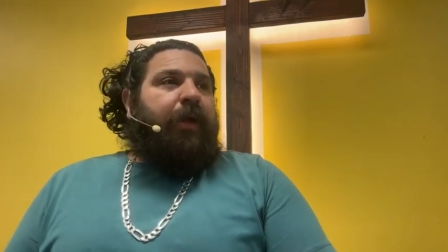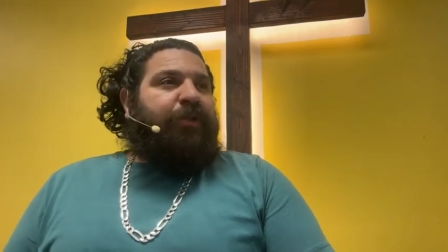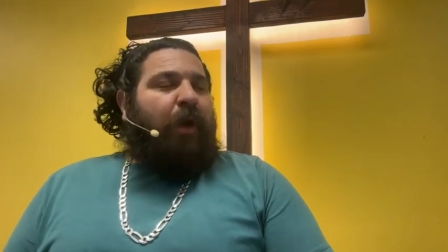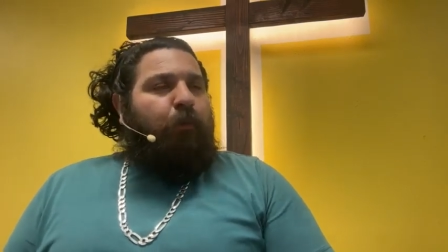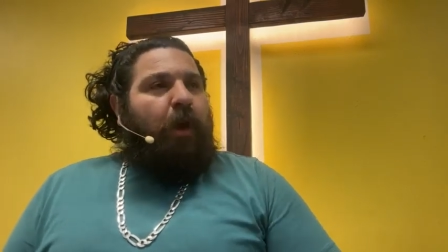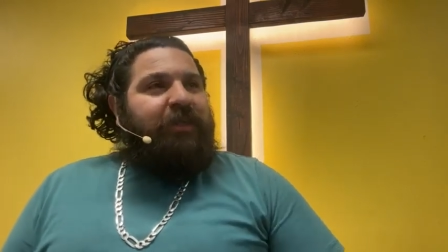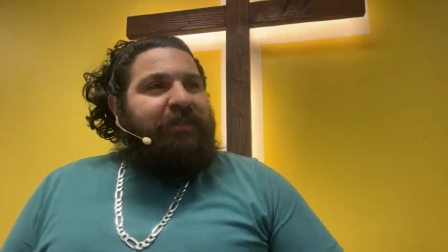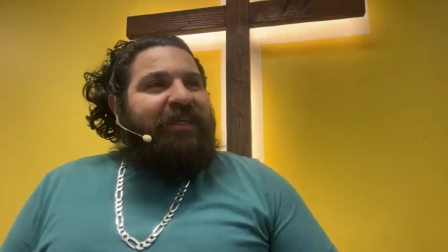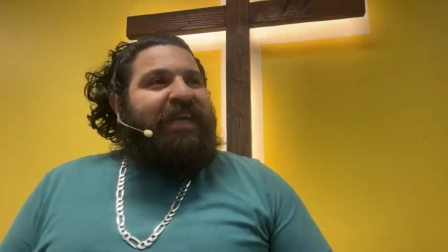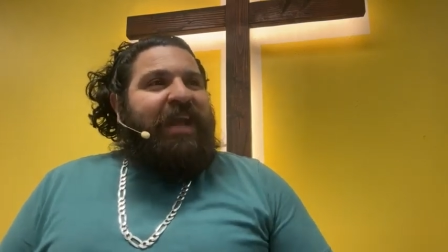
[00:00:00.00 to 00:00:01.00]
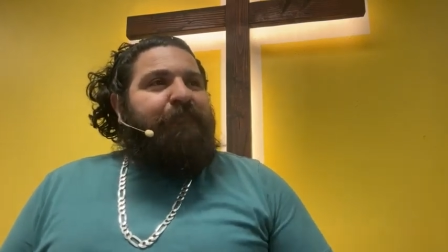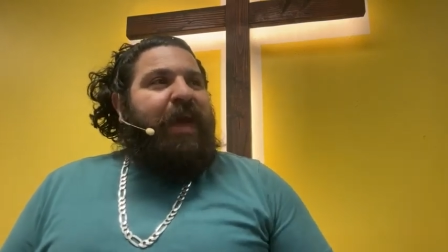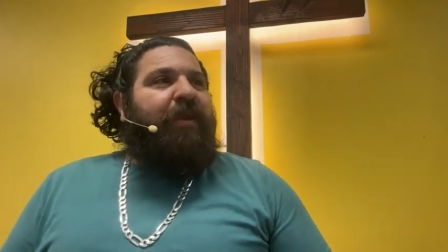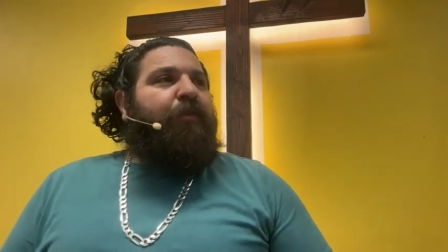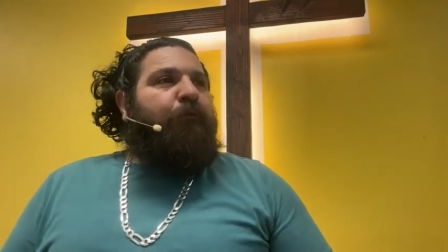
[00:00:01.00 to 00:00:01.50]
And so I want us to keep
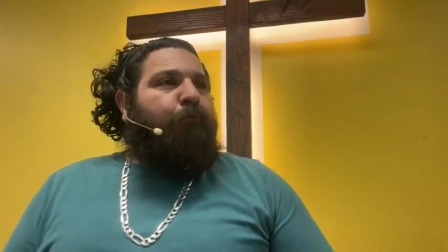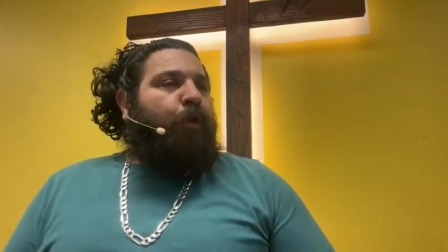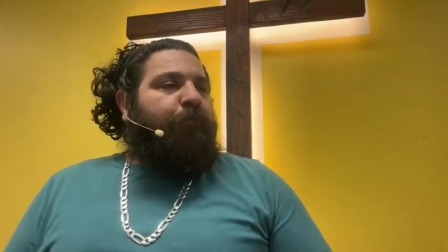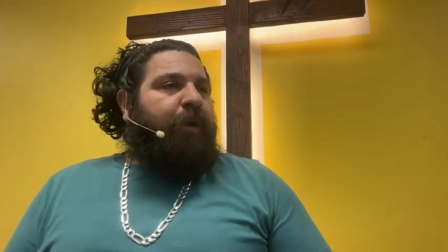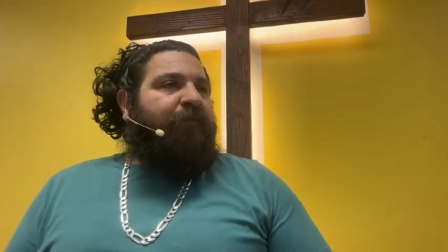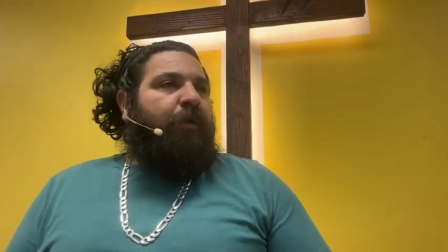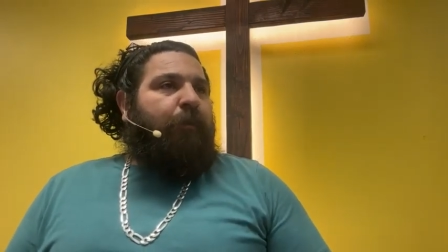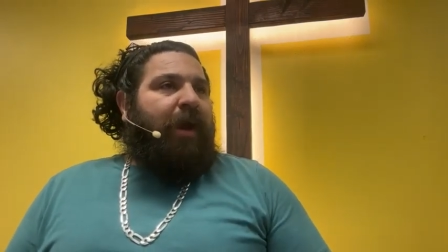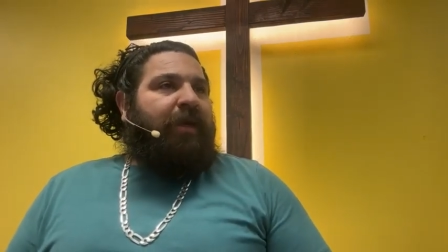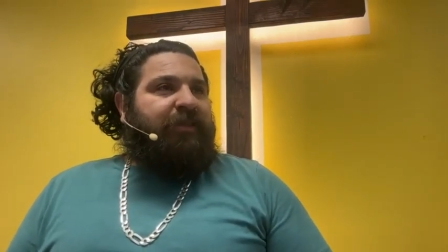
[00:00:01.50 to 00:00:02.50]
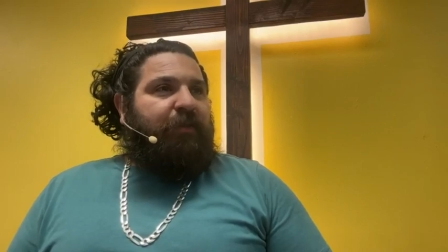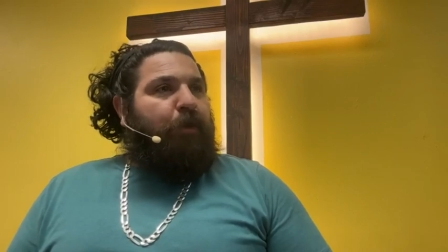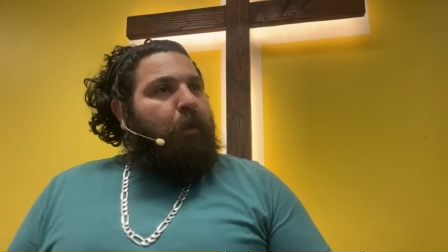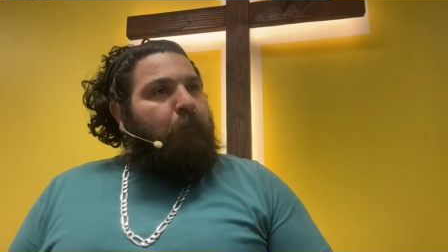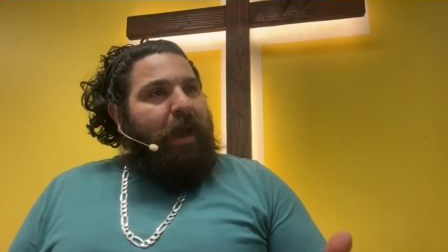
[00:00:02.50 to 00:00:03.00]
that in the forefront of our minds that
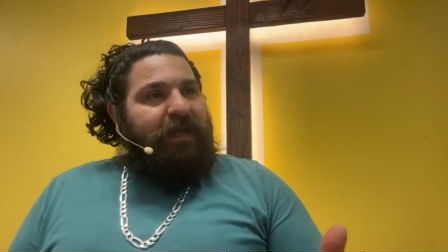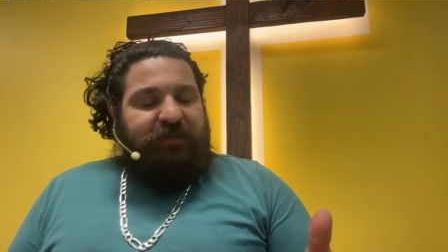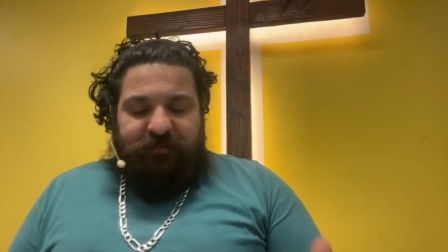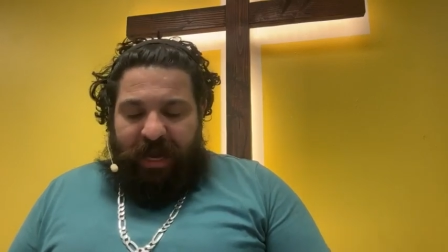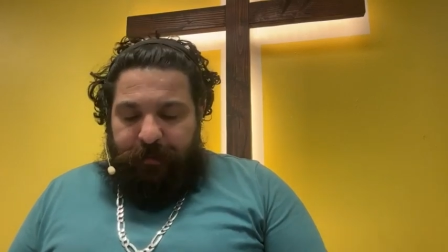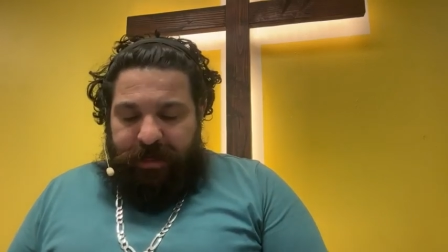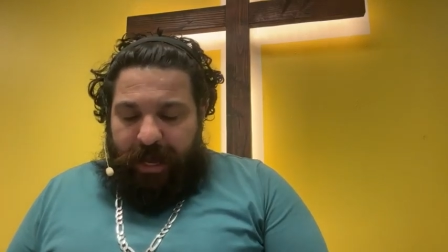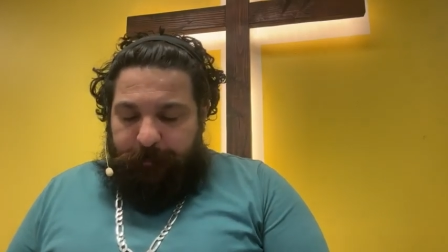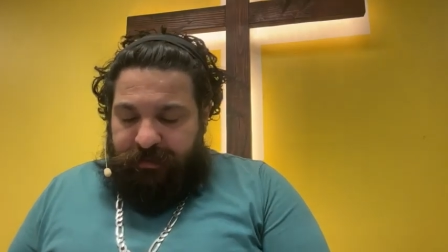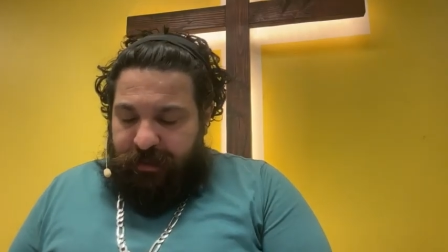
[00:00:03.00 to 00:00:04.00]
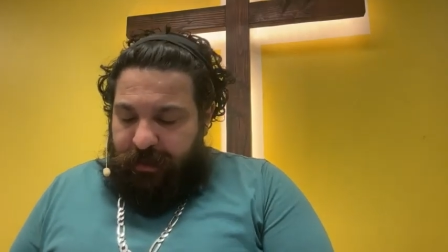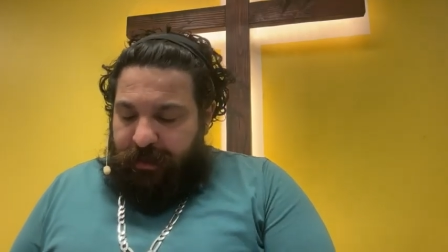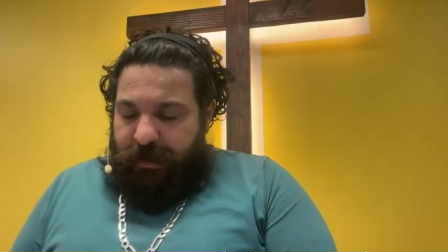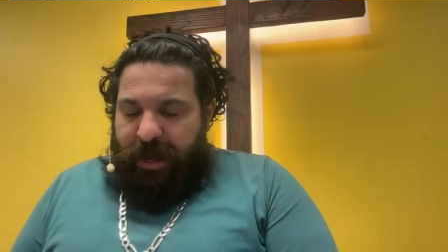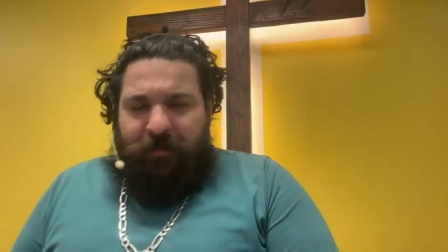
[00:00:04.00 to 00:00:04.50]
there are massive time gaps
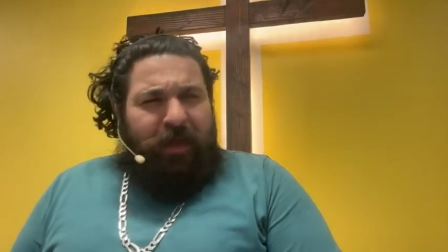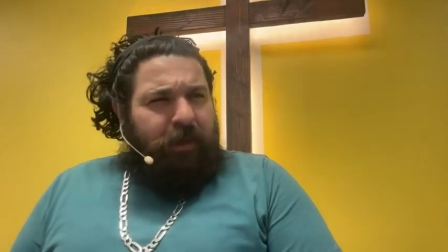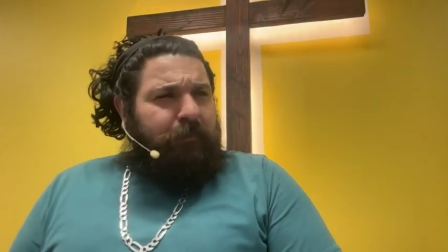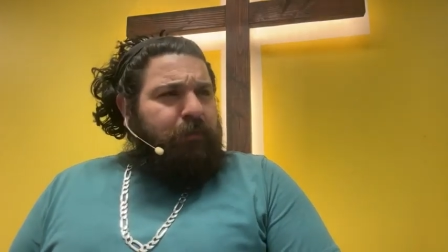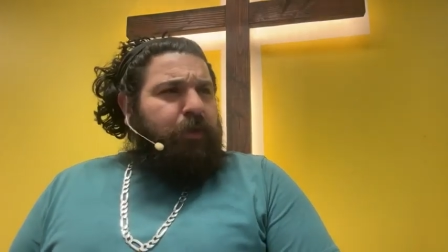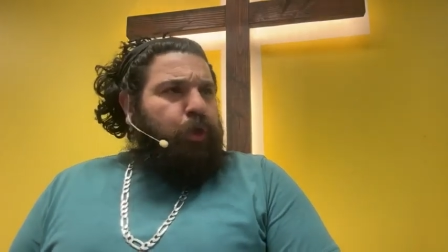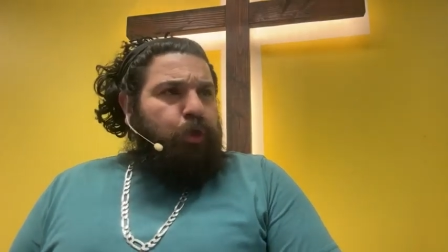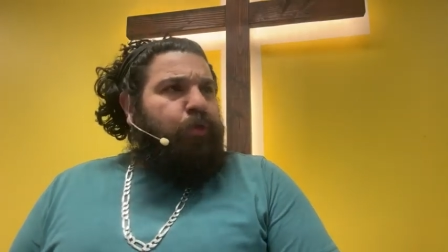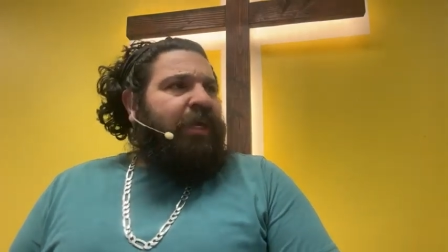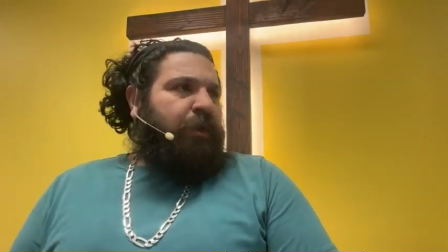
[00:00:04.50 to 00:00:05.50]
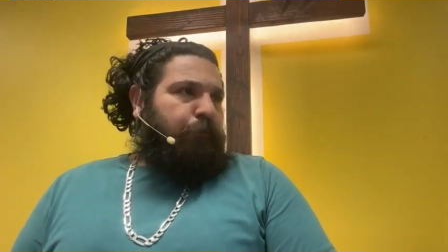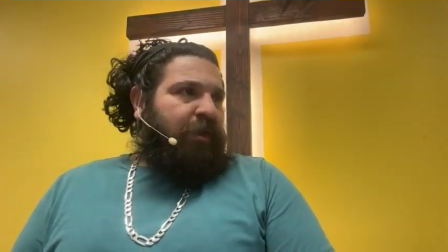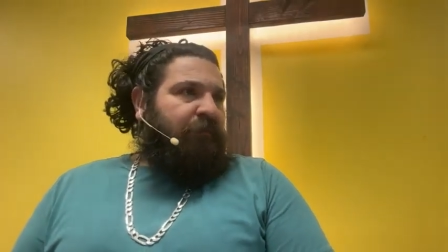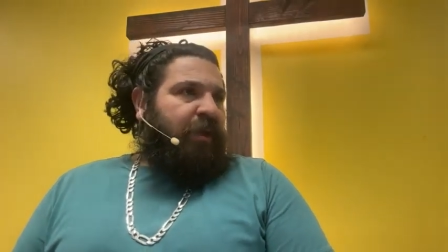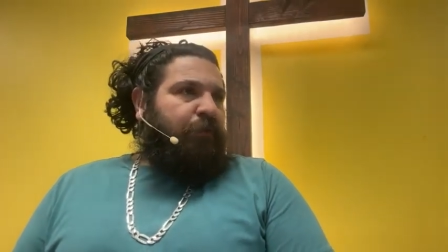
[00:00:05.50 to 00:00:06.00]
and that you keep
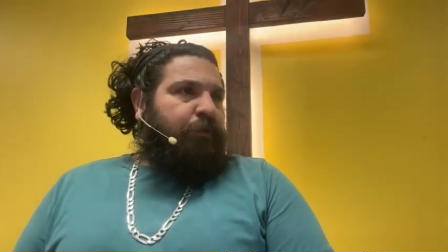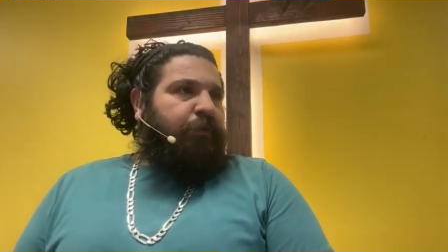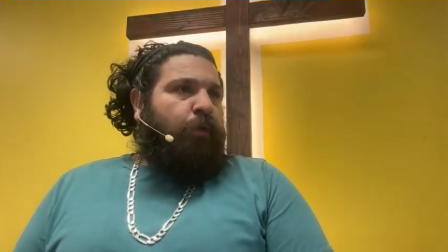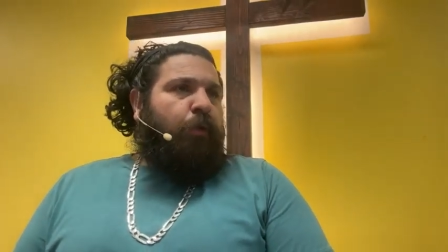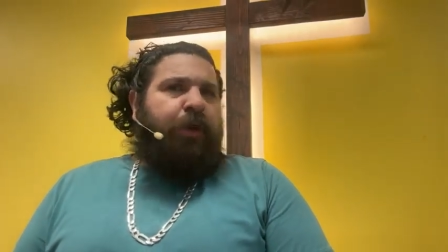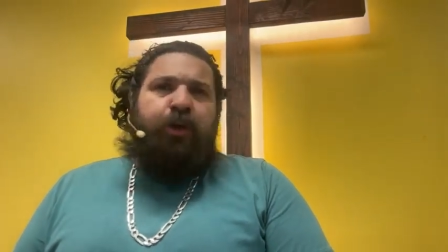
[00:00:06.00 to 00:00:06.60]
being faithful to the Lord.